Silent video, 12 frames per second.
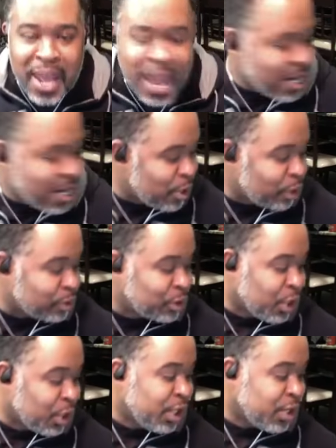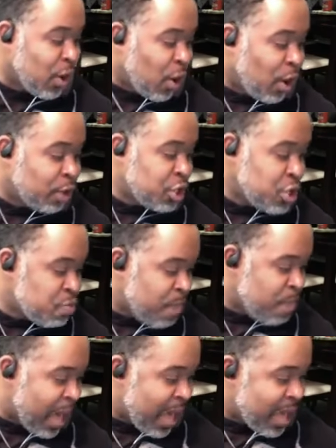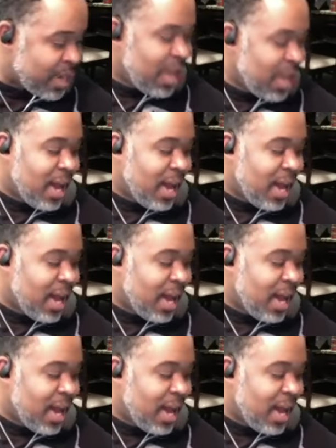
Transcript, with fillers: 80 looks good on you, man.